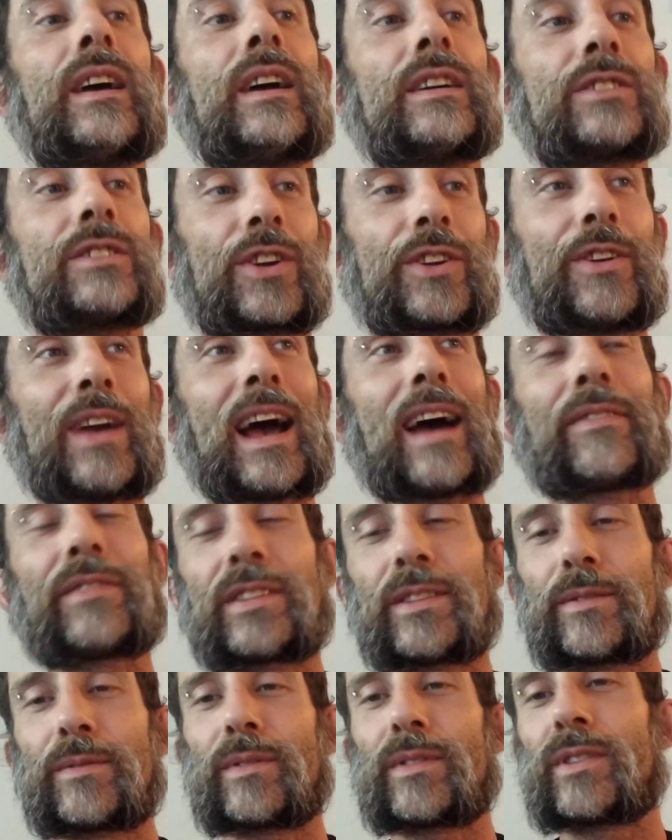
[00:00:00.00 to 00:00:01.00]
So you have
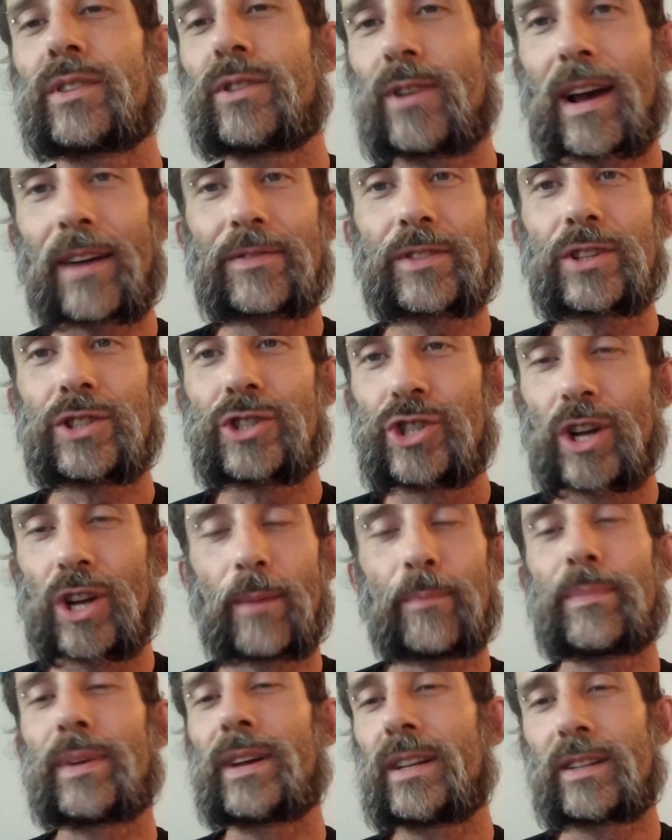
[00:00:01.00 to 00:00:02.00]
to
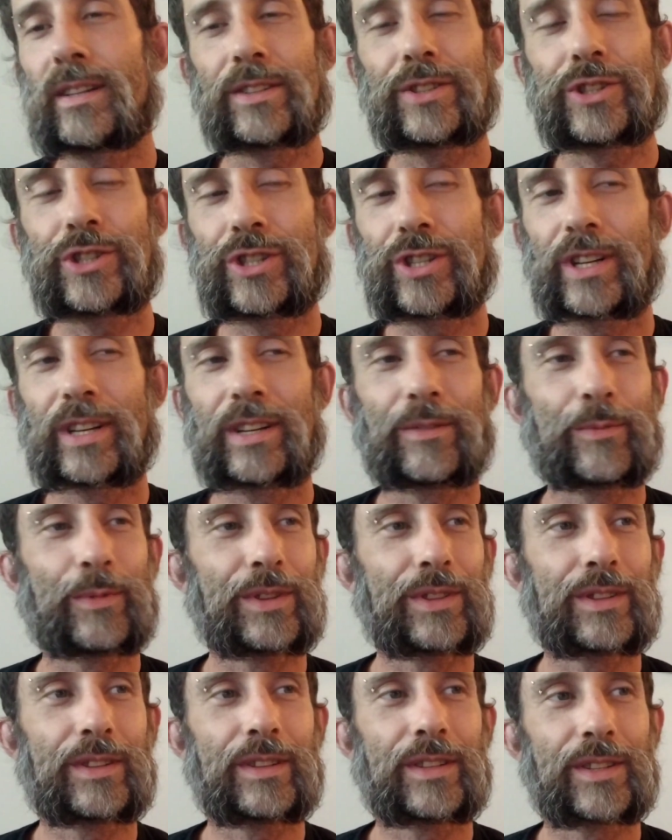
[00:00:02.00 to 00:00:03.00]
jump into this shit
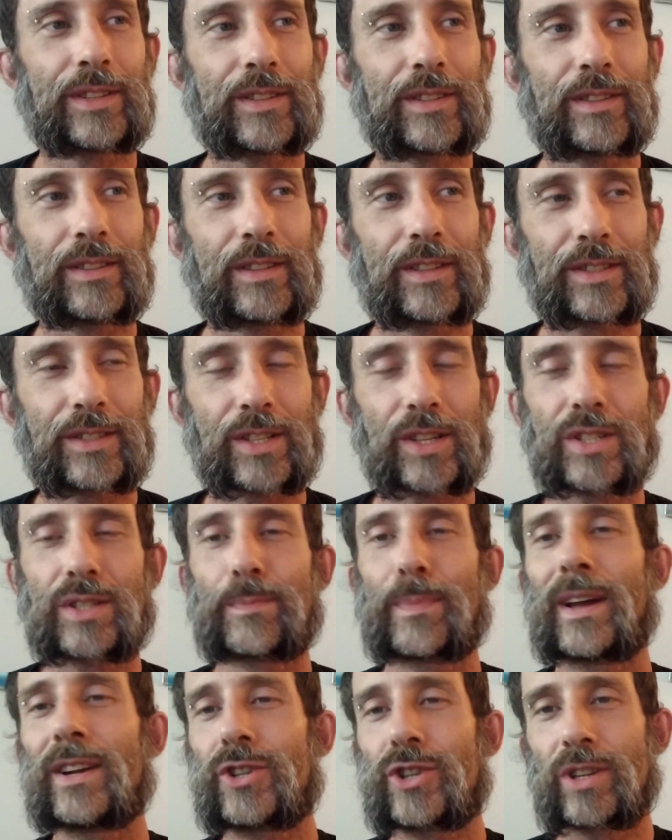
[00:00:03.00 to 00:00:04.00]
with the
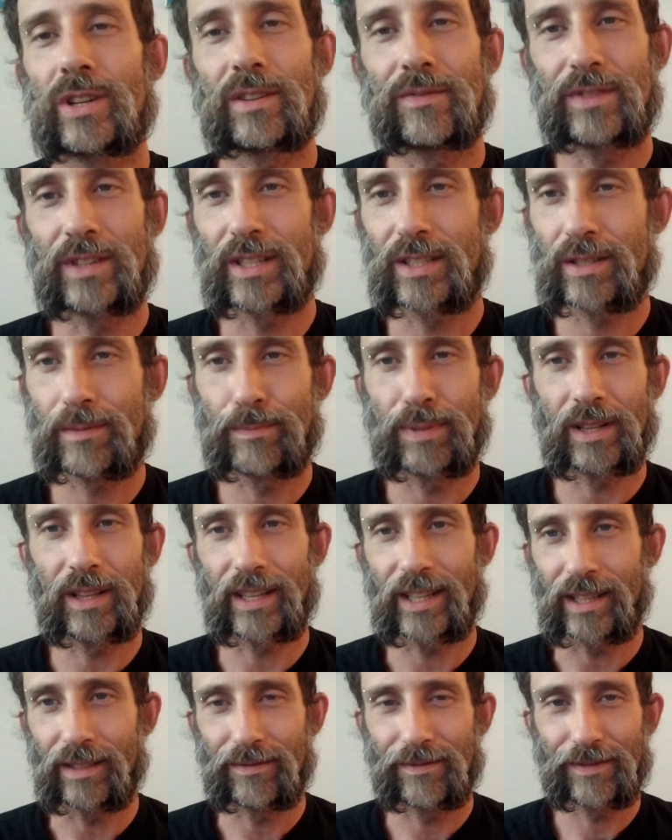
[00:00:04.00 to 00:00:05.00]
suspension of
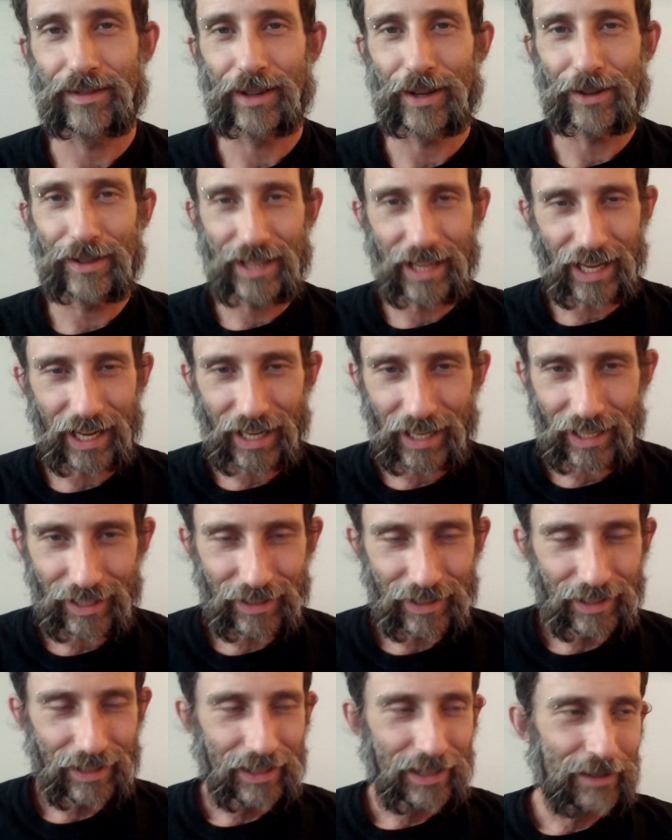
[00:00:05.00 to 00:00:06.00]
disbelief, okay?
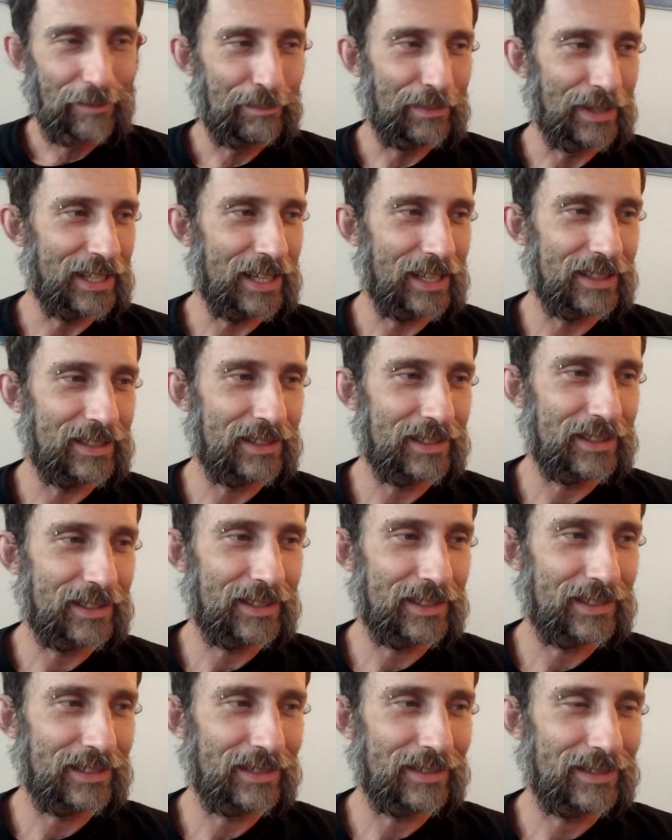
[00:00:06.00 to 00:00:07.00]

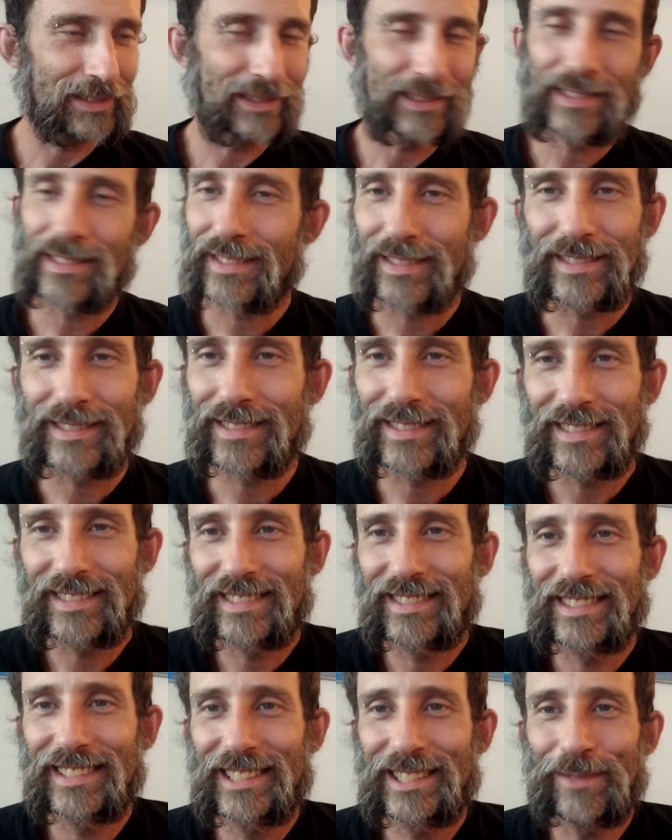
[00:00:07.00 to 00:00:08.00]
Because
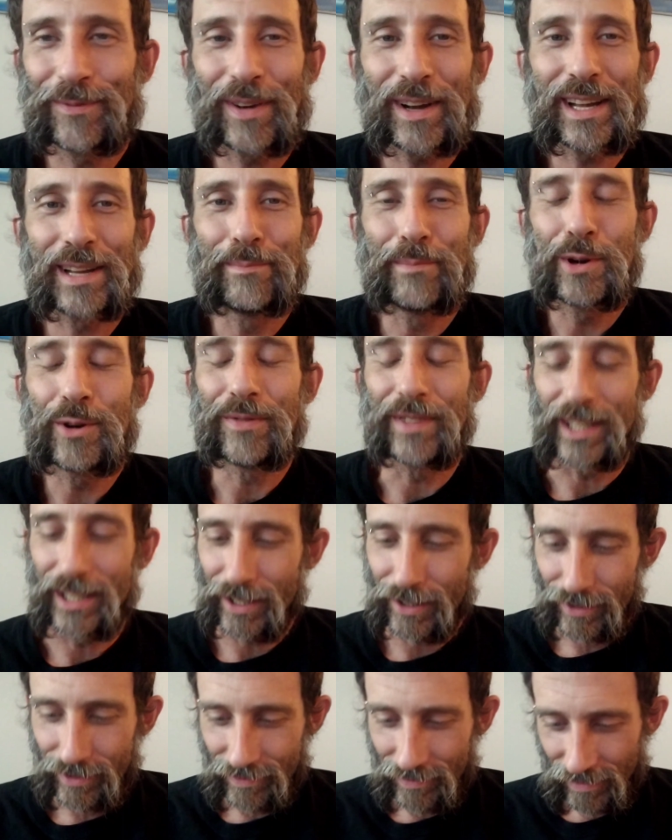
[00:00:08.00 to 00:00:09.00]
it's a fucking movie,
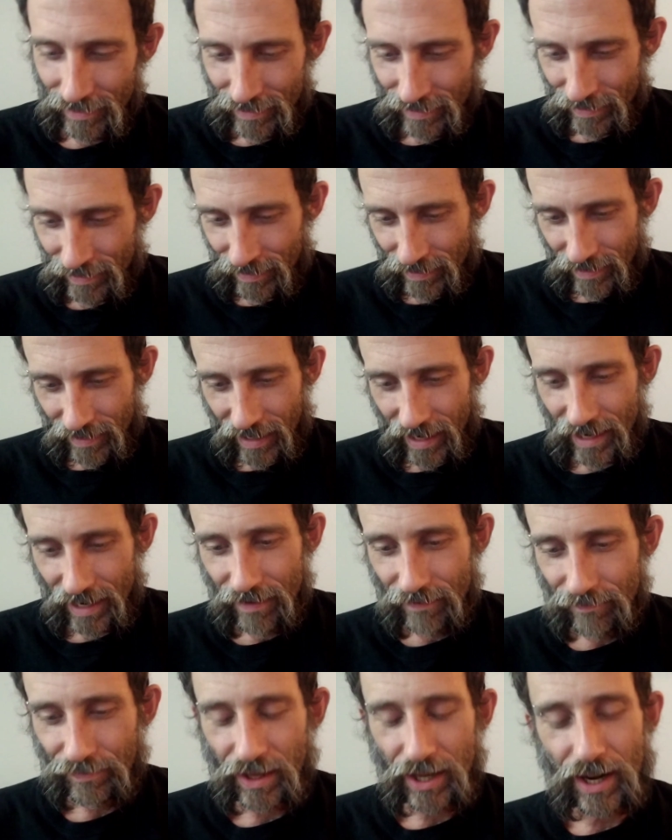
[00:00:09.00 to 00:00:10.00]
dude.
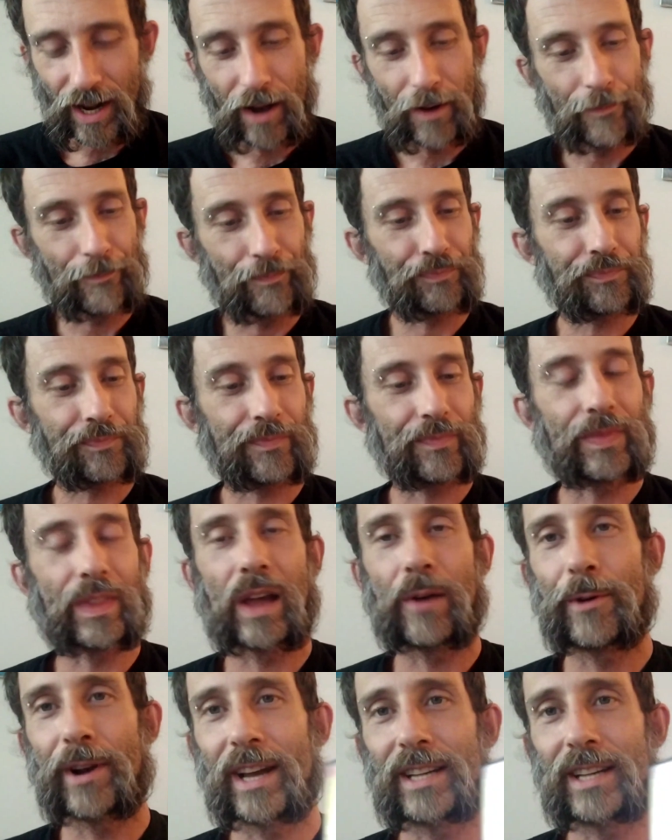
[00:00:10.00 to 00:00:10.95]
And, when